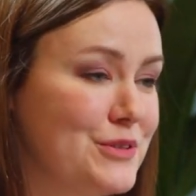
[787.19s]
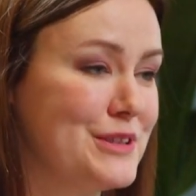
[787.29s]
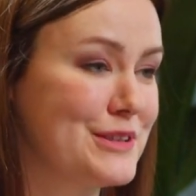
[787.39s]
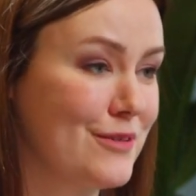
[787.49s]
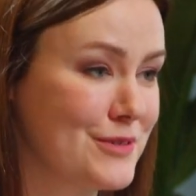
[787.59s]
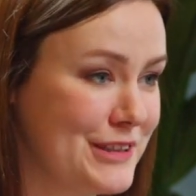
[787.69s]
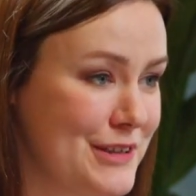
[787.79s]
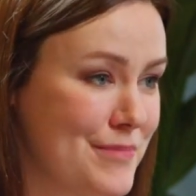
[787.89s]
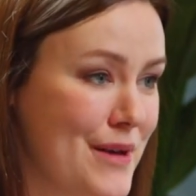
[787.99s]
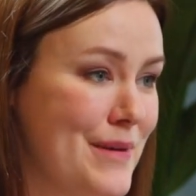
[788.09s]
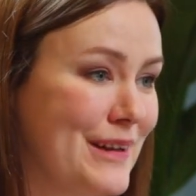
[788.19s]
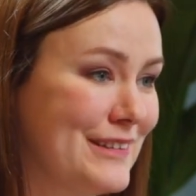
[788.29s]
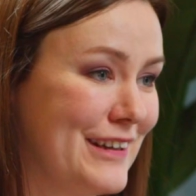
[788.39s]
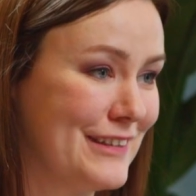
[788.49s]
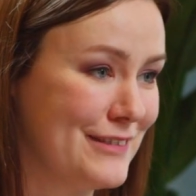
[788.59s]
is already
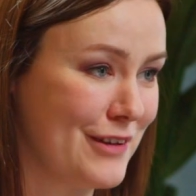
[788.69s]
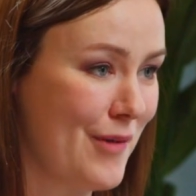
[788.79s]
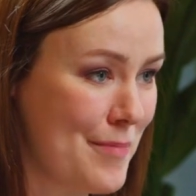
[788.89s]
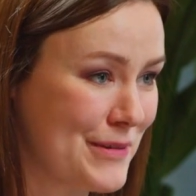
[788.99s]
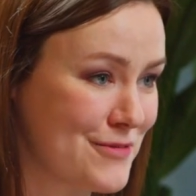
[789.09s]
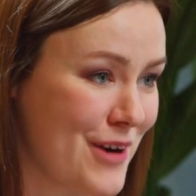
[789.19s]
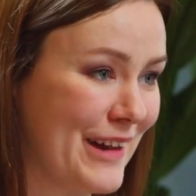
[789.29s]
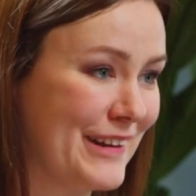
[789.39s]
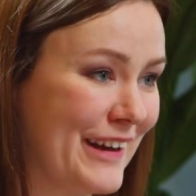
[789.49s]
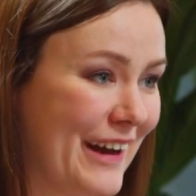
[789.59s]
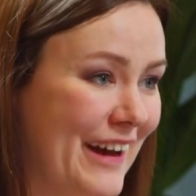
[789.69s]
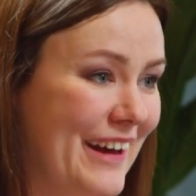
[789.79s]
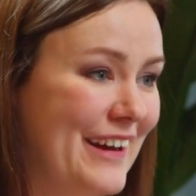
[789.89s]
implemented, up and running.